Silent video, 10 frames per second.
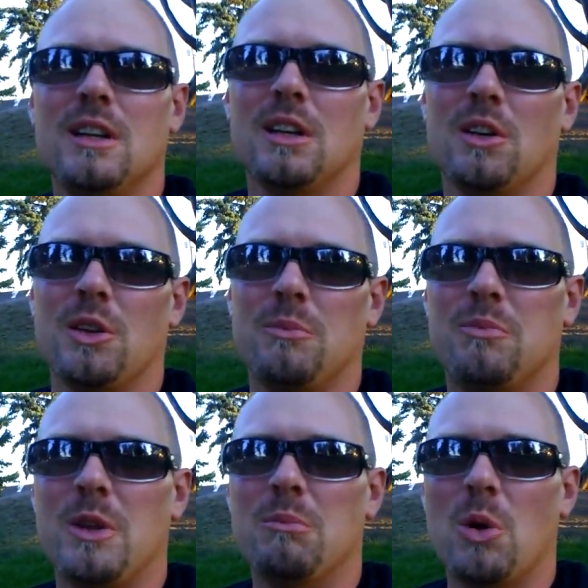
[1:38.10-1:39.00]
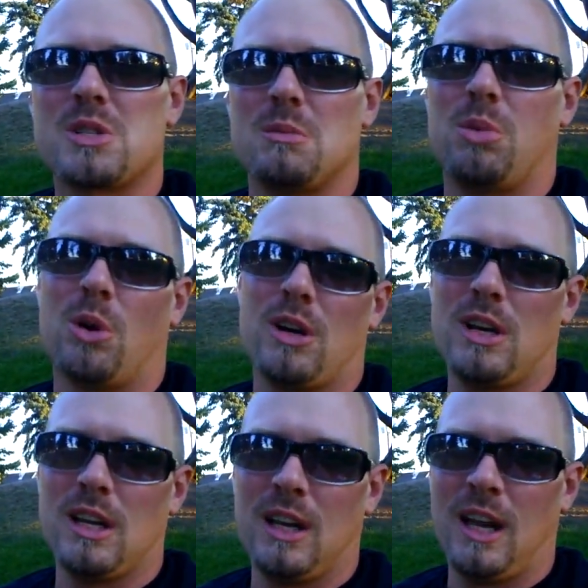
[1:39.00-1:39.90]
you know, the, the most important
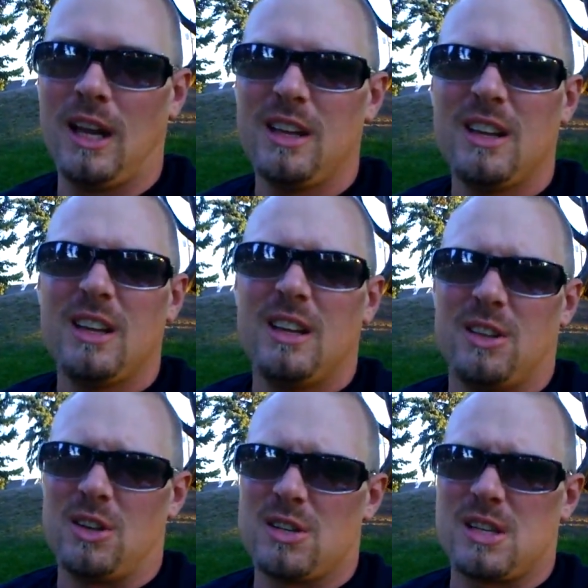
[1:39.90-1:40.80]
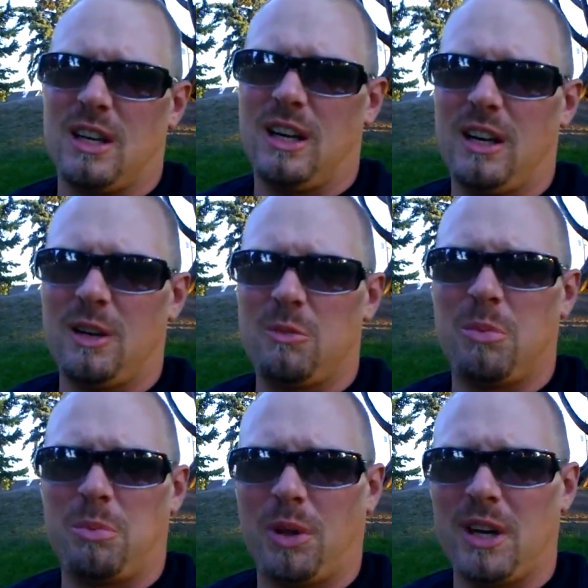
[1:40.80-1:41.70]
D N A. There's uh,
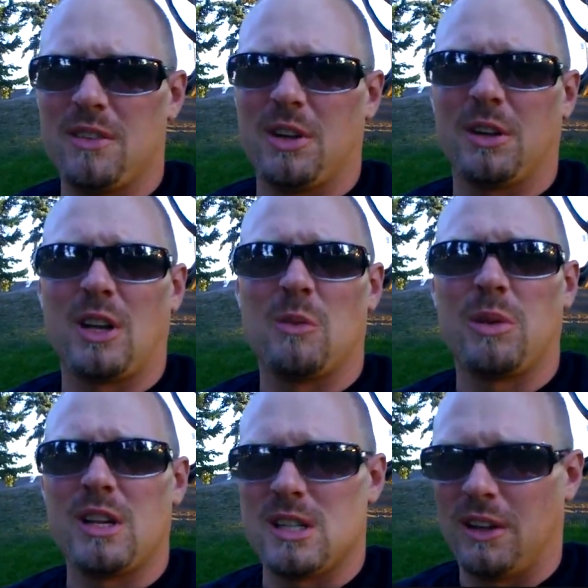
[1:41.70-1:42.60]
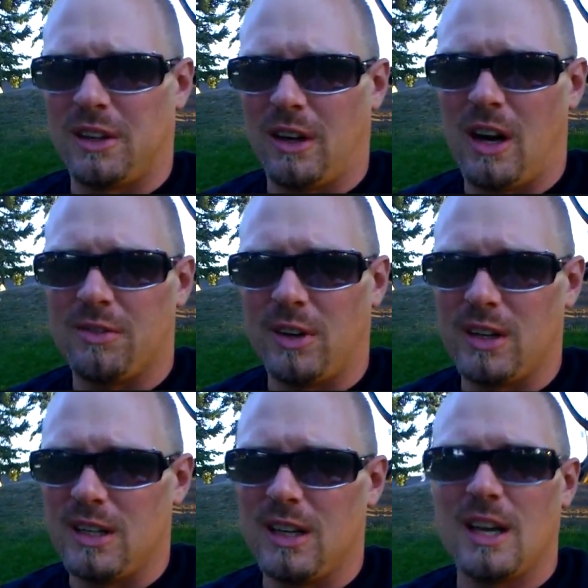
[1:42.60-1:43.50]
plenty of other companies out there
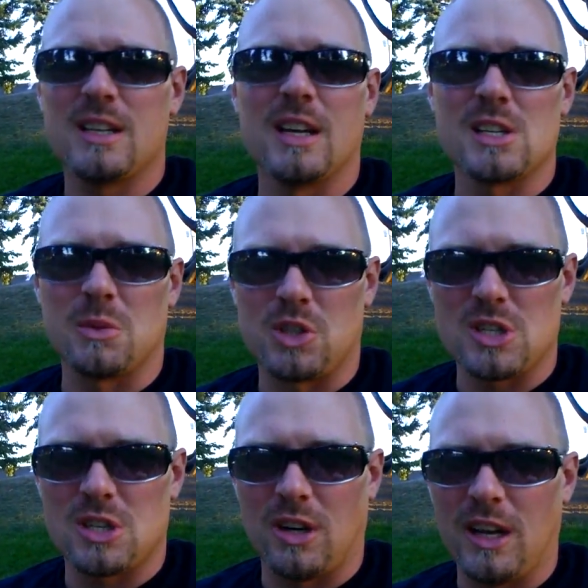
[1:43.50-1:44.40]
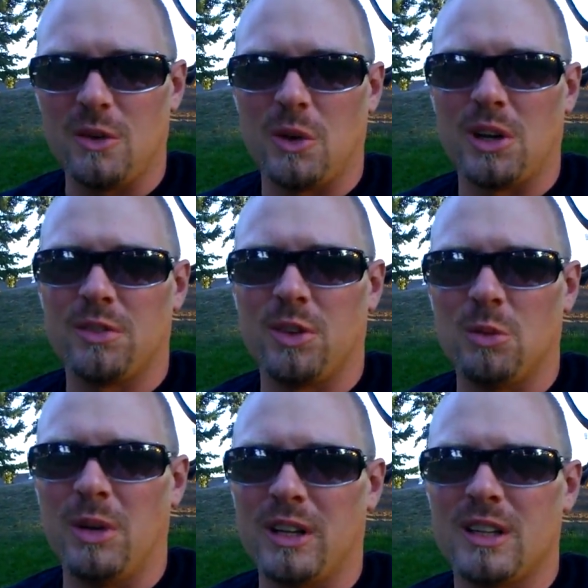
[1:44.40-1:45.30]
offering D N A tests, which is great and
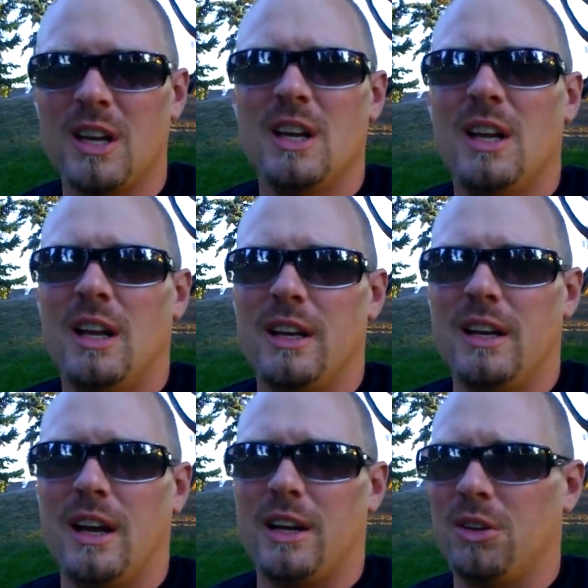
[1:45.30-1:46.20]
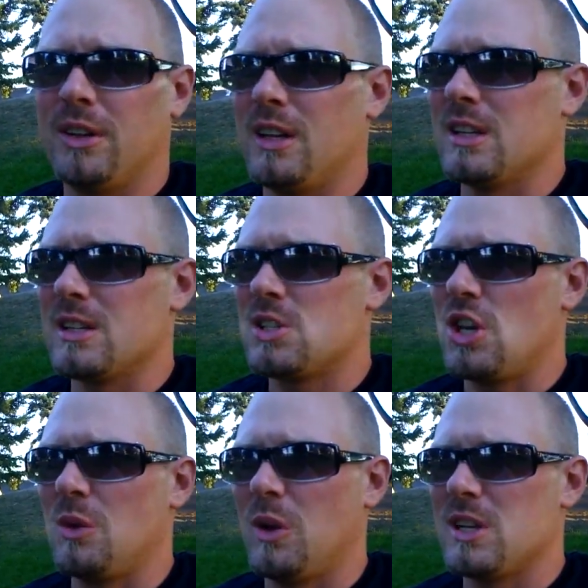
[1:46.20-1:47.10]
wonderful, but not only does
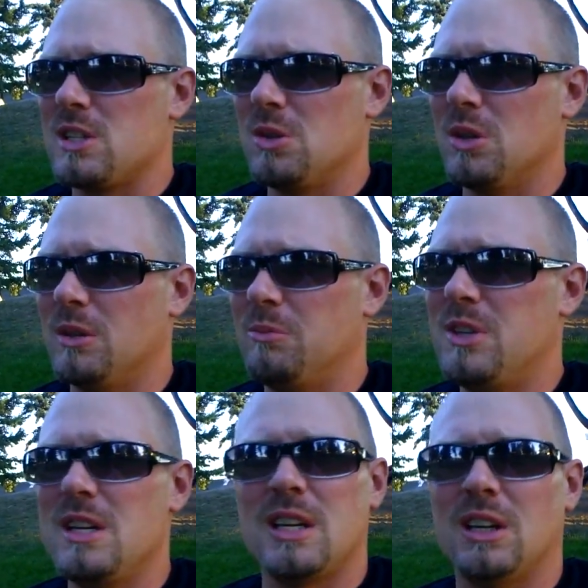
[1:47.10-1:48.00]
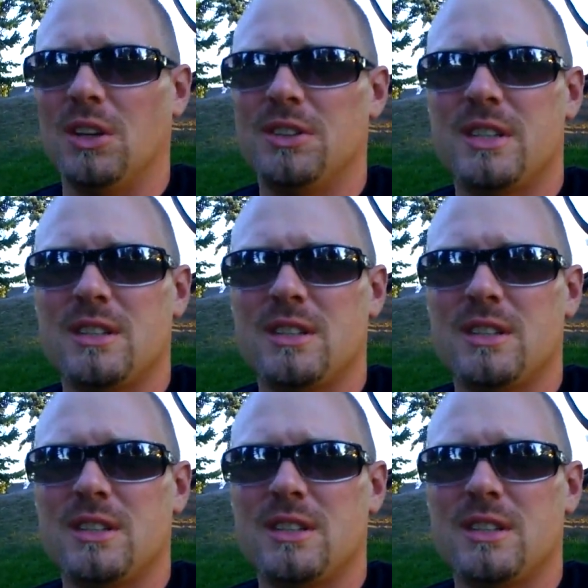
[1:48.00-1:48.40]
GeneWize do a detailed